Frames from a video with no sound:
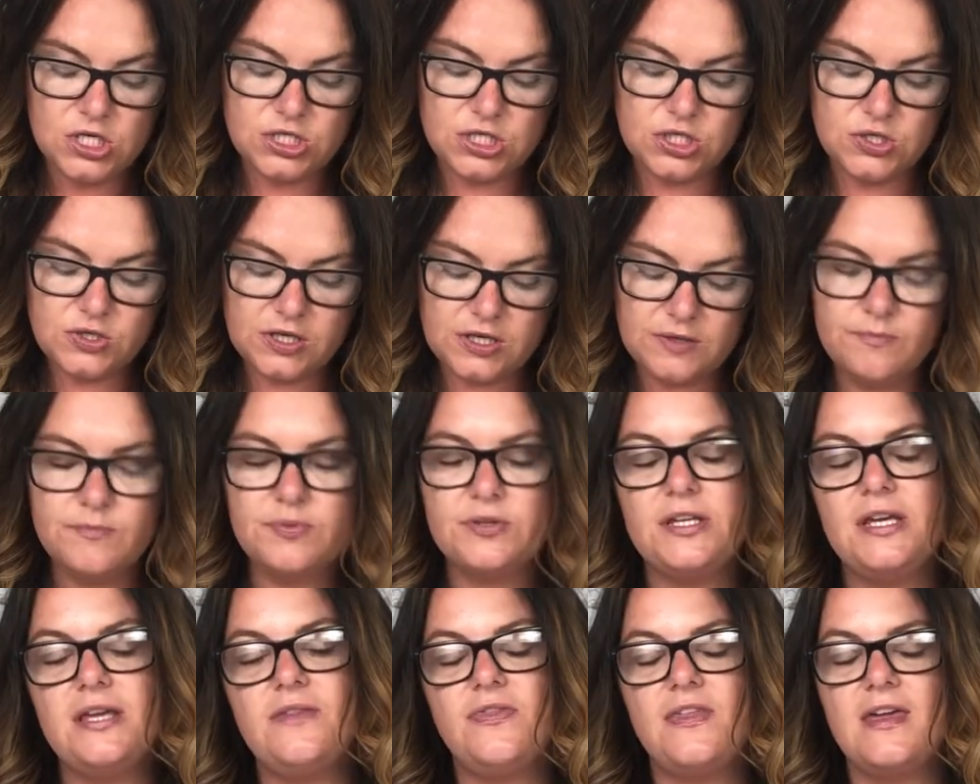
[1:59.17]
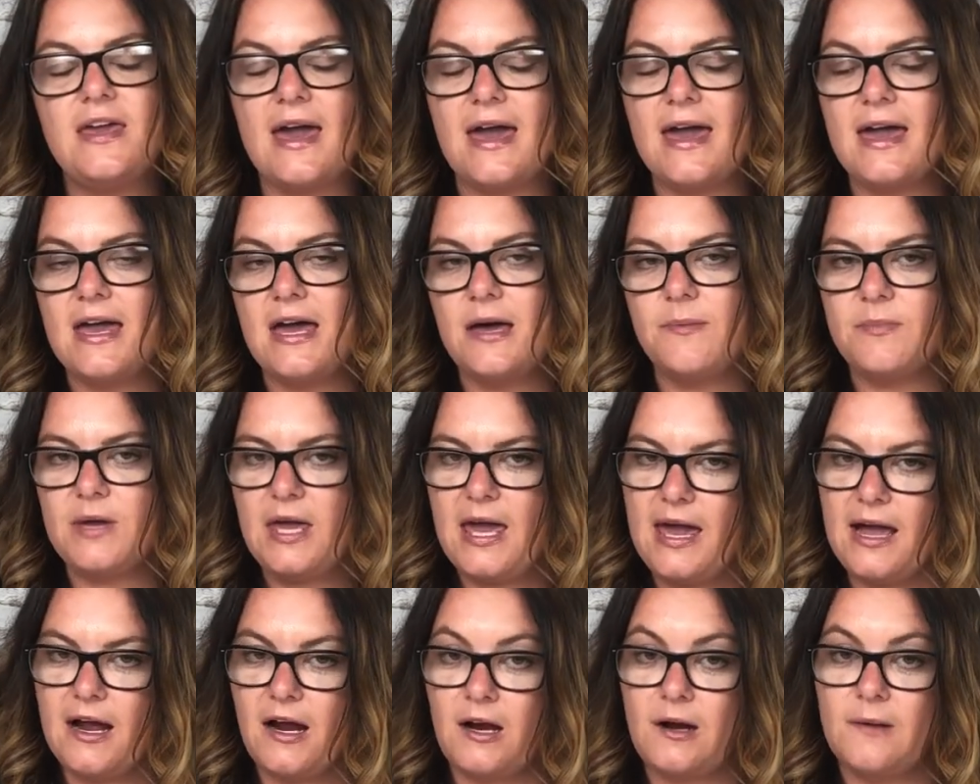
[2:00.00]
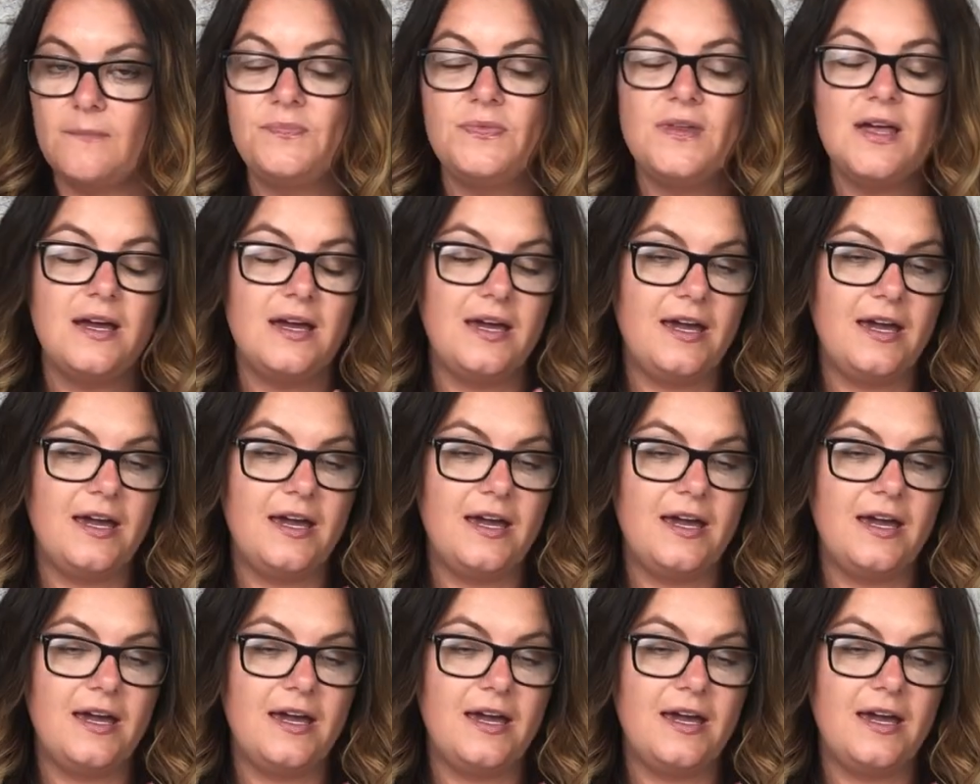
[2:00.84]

to complete the A M care.